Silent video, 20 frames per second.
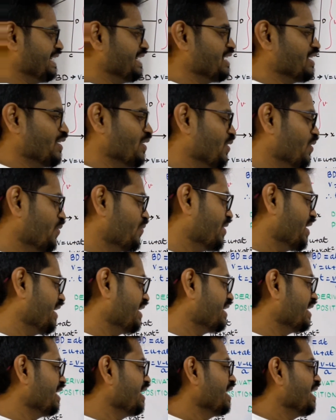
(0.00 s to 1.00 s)
Alright,
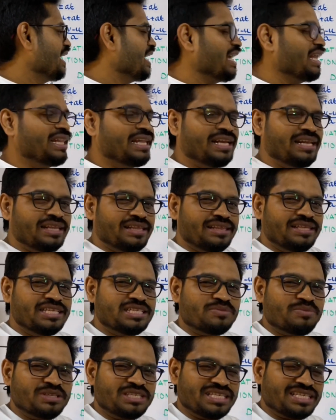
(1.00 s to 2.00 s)
and then this
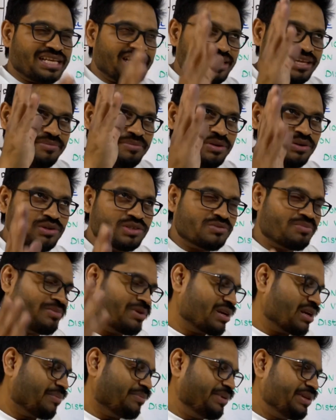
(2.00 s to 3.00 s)
much is clear because
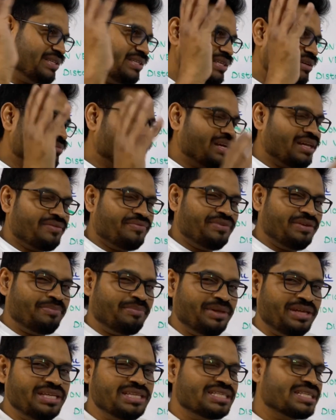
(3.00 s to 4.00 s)
trapezium and
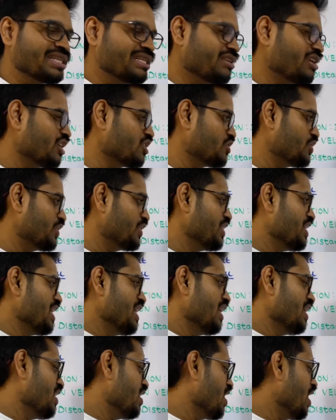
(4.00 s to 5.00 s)
VP is connected.
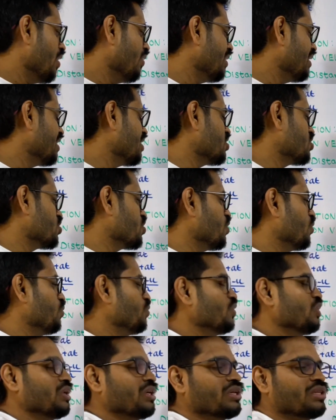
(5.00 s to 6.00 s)
Now let us go.
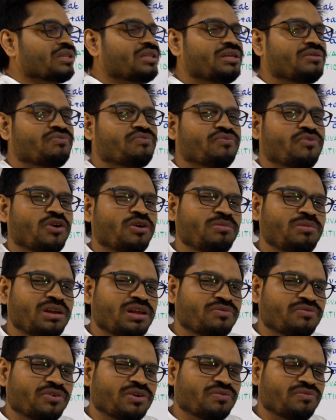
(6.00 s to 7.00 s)
The formula
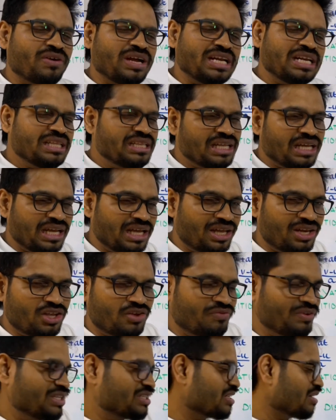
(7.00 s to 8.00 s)
for finding the area of
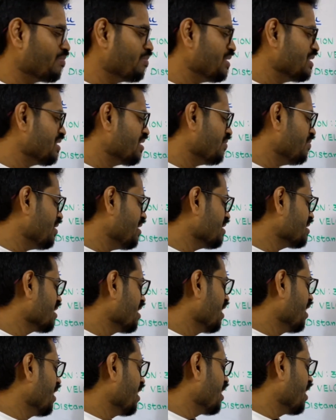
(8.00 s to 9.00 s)
a trapezium is
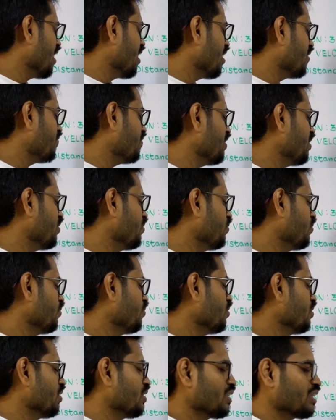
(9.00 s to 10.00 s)
half into
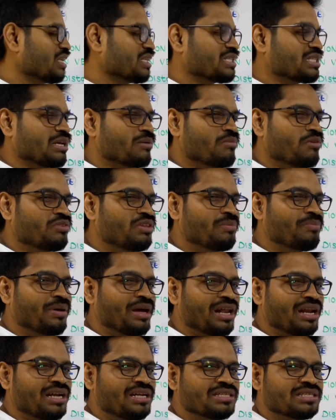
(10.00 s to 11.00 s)
the sum of the
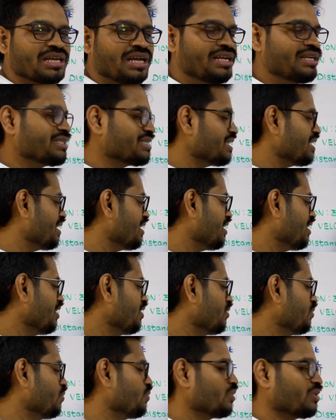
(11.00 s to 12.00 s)
parallel sides
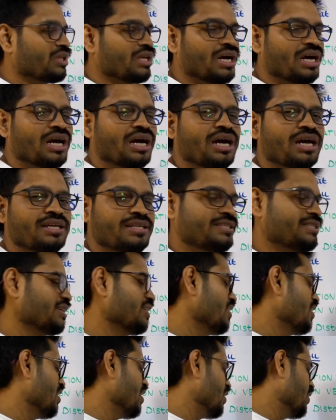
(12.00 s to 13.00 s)
into the height.
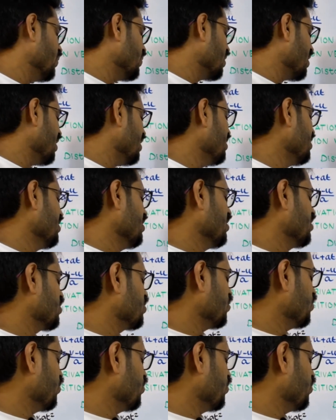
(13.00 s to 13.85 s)
Okay, so